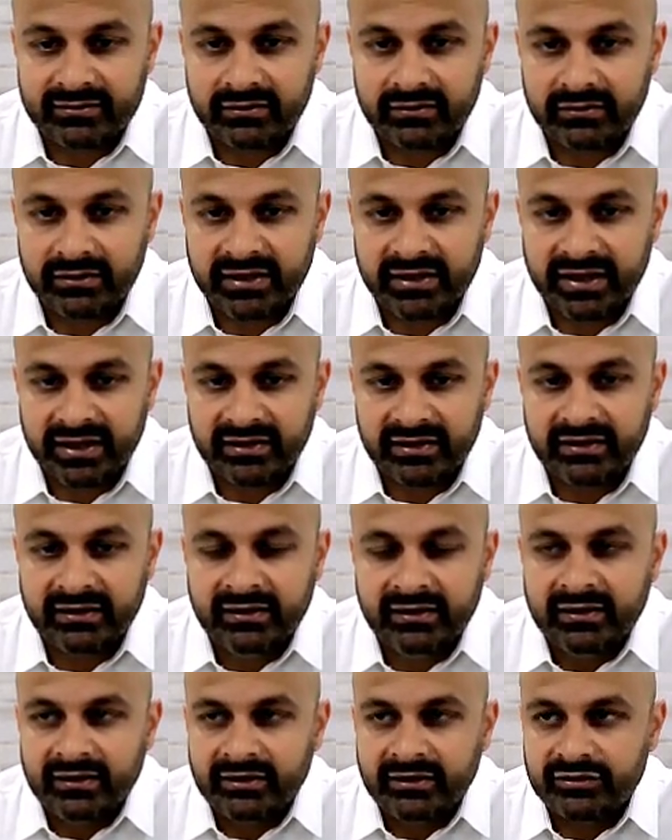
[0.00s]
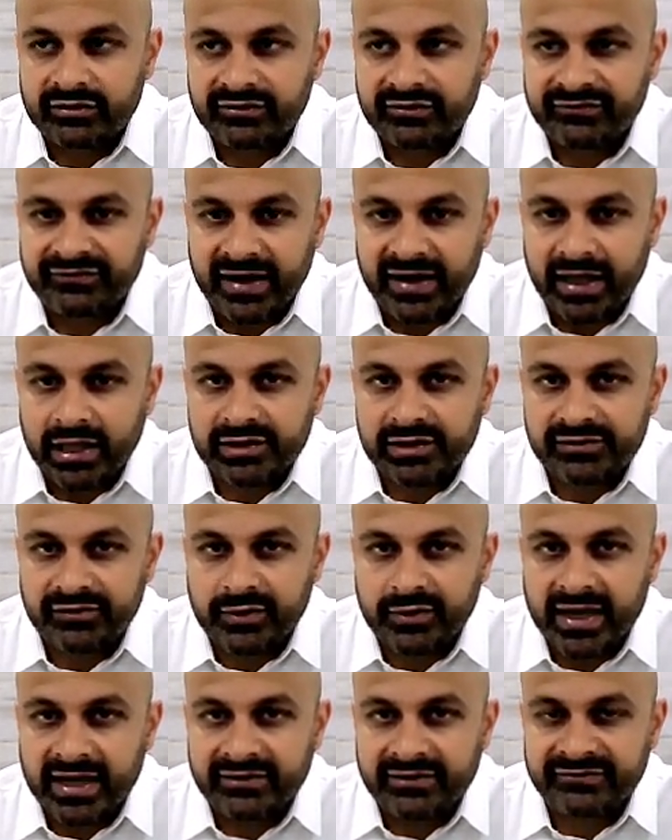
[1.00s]
Okay, so the value of a
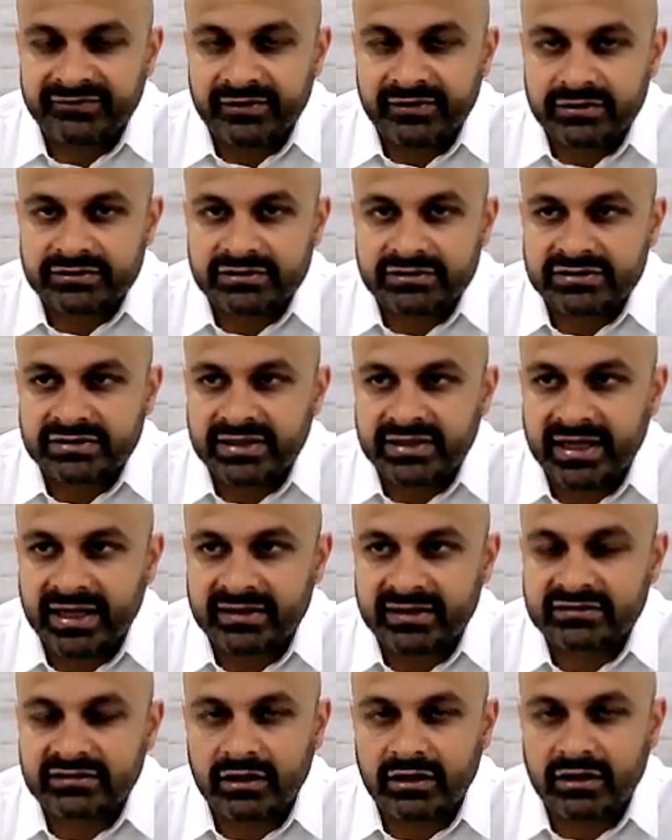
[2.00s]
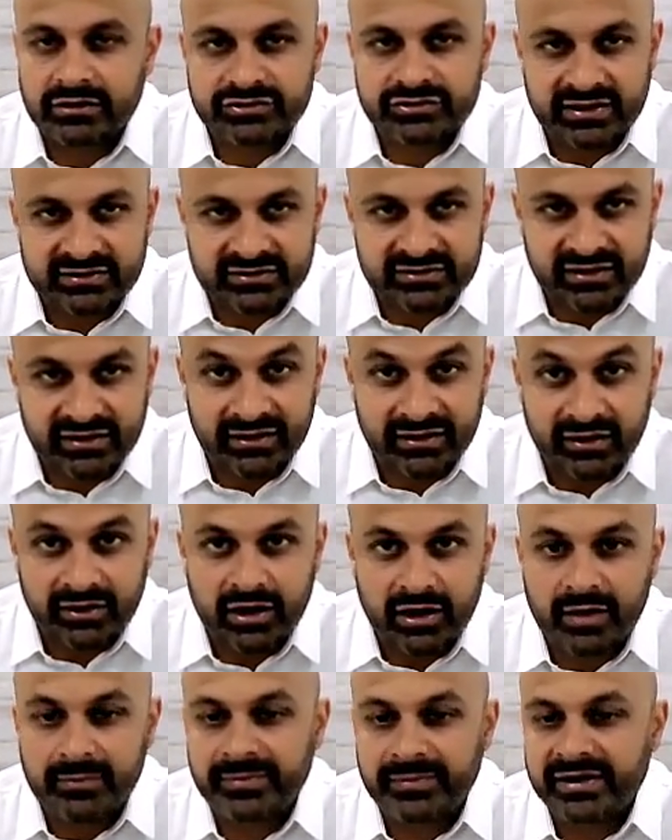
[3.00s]
Wratten filter to enhance contrast
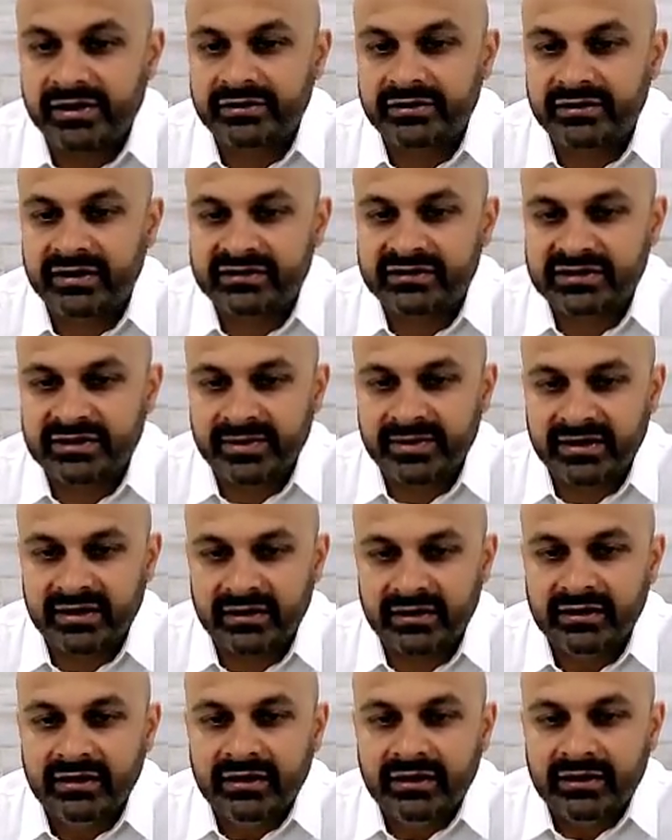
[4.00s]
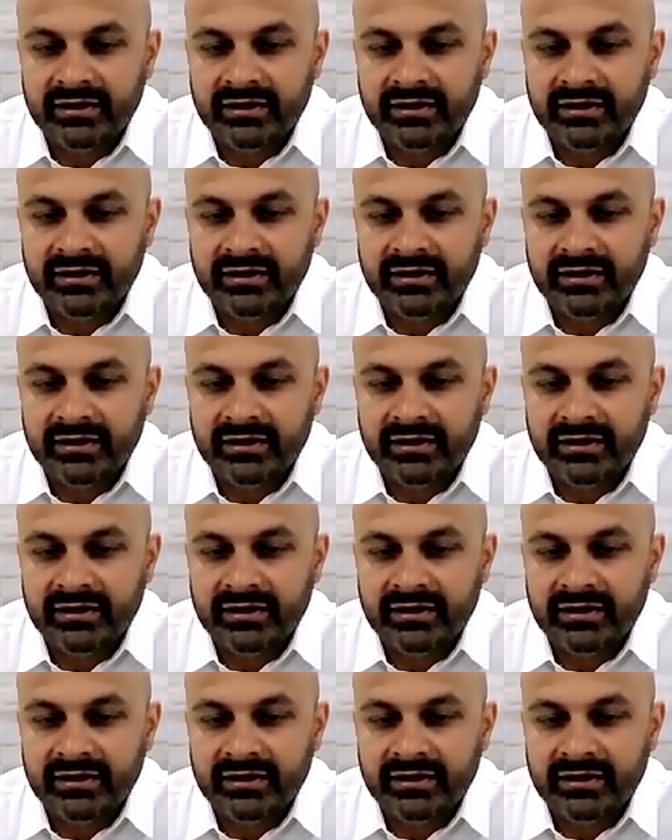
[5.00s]
cannot be underestimated.